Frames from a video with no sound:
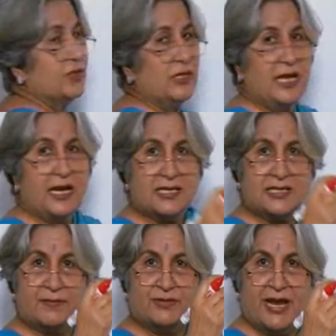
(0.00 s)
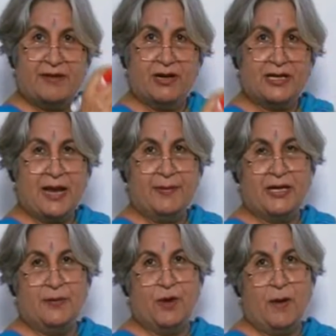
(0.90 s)
So there are some general
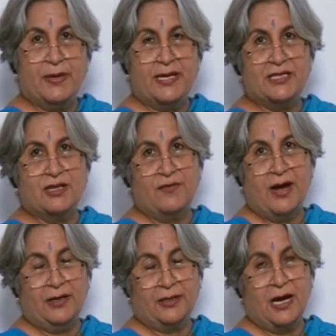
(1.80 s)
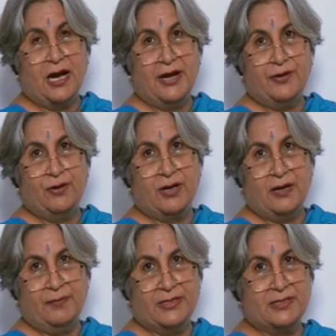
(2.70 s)
chemical properties of
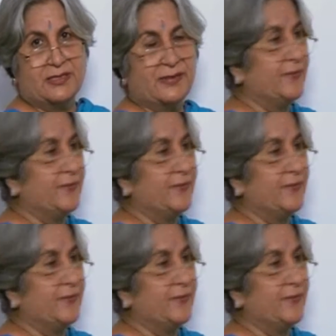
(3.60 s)
hydrocarbons.